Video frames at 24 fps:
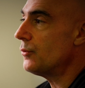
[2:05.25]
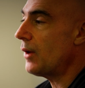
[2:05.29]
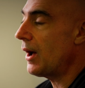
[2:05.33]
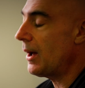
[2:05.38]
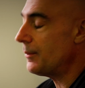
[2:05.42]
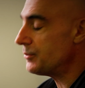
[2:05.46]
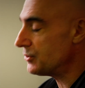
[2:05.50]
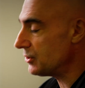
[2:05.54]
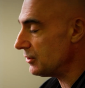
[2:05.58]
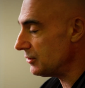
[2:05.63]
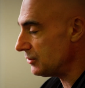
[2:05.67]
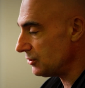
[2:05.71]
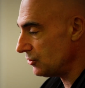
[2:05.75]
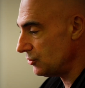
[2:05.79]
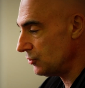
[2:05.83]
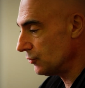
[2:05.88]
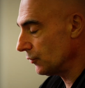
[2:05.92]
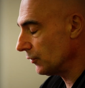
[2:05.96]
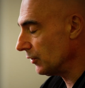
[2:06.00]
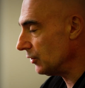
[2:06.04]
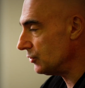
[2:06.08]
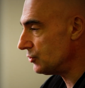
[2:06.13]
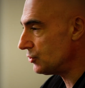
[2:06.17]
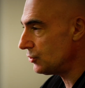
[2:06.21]
options and you're
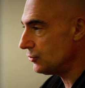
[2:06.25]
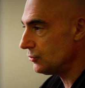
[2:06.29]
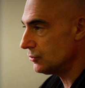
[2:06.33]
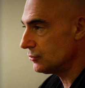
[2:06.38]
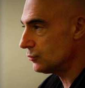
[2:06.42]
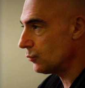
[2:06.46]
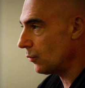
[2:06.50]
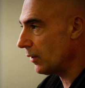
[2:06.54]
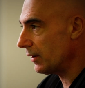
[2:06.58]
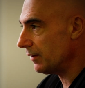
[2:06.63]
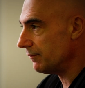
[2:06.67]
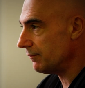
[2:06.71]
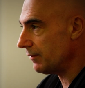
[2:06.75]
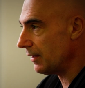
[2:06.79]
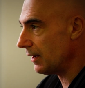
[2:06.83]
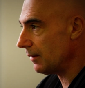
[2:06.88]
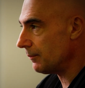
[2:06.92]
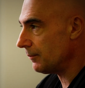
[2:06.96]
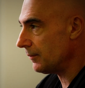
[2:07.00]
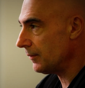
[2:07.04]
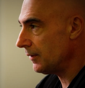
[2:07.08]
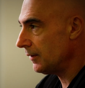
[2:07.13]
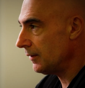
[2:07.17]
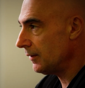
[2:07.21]
going to choose one of them.
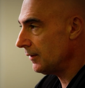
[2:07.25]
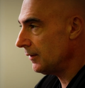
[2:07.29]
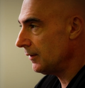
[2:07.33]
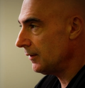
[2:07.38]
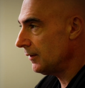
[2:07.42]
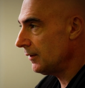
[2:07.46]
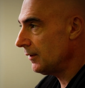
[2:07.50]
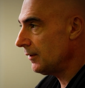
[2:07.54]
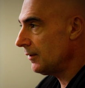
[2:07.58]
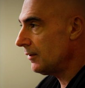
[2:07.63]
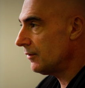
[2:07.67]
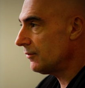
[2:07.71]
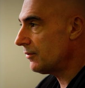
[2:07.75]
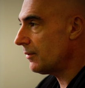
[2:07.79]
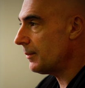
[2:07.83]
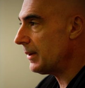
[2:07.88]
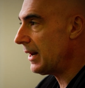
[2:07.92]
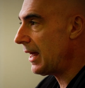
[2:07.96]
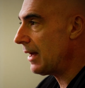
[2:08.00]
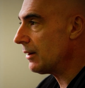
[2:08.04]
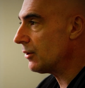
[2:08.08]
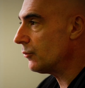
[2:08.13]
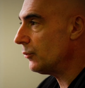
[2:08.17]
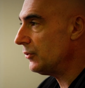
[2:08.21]
From an
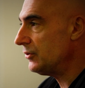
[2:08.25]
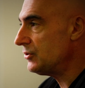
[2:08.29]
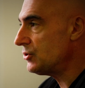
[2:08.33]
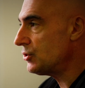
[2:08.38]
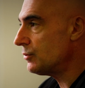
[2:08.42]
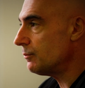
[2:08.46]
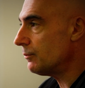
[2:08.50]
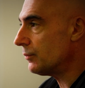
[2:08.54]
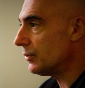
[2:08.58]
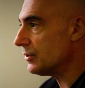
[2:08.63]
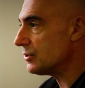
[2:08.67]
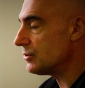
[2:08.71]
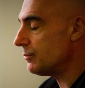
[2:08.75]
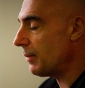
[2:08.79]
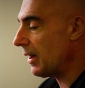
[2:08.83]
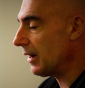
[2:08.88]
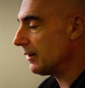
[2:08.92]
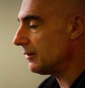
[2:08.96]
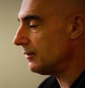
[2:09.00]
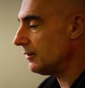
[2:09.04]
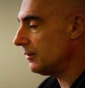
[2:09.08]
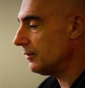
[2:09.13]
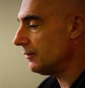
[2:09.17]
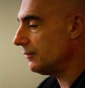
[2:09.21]
acquisition
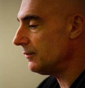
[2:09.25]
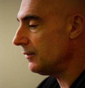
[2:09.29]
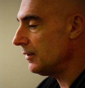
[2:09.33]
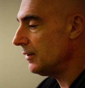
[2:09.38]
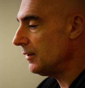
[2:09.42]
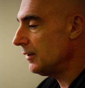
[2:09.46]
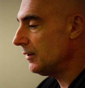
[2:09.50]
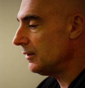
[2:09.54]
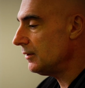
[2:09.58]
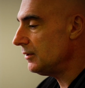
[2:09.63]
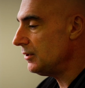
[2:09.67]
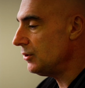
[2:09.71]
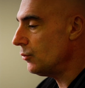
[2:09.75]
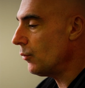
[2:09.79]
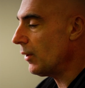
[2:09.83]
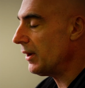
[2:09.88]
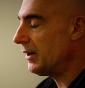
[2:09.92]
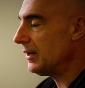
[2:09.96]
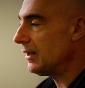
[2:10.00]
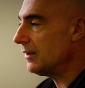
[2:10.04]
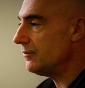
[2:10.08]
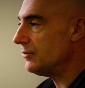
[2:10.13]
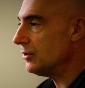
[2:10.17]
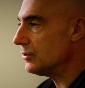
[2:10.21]
perspective, you want to
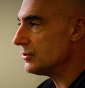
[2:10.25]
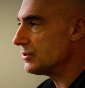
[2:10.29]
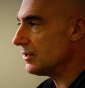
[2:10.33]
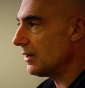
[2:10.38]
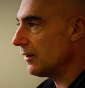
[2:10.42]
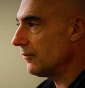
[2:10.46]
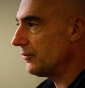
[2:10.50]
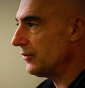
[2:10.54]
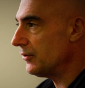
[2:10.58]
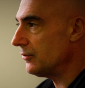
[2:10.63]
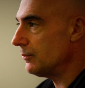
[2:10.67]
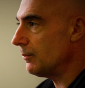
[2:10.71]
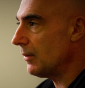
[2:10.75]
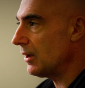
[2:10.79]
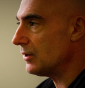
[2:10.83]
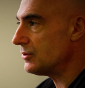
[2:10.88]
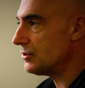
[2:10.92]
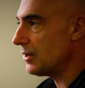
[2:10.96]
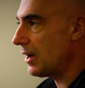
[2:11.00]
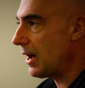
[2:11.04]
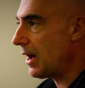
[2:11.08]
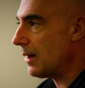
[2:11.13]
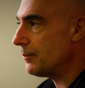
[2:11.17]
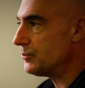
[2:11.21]
give yourself as much
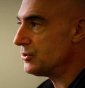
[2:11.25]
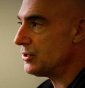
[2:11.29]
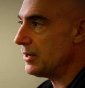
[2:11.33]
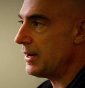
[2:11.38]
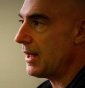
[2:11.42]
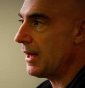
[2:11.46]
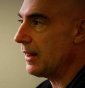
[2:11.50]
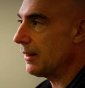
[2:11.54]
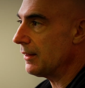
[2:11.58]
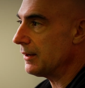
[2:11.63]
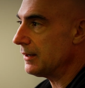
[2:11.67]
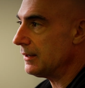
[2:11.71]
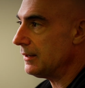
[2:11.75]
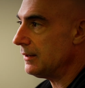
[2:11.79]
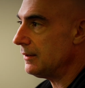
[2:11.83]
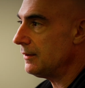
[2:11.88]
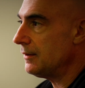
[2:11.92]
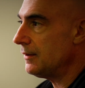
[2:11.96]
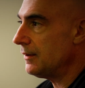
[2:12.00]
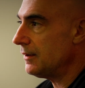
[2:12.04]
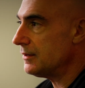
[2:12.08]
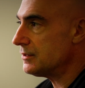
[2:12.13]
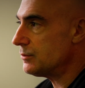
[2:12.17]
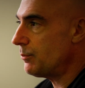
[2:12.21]
optionality
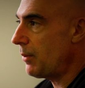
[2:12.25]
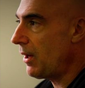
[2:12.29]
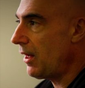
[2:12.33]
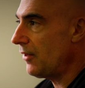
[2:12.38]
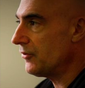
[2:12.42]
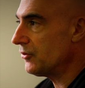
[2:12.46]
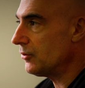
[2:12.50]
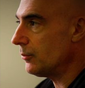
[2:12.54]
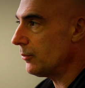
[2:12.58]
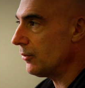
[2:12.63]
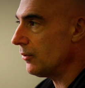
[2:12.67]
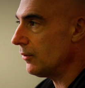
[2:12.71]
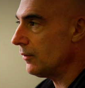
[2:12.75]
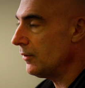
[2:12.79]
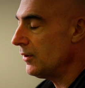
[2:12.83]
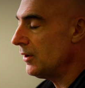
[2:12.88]
as possible.